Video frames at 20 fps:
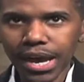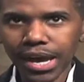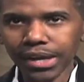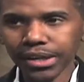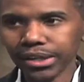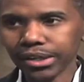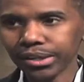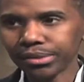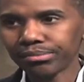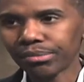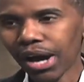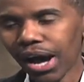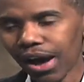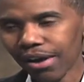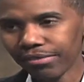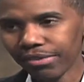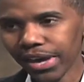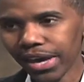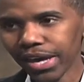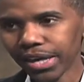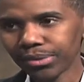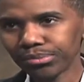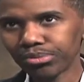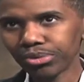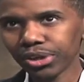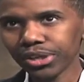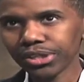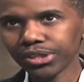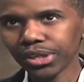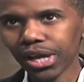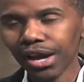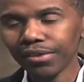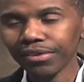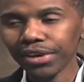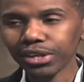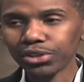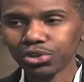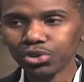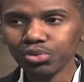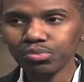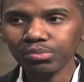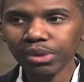and um, I've had brain. I've had two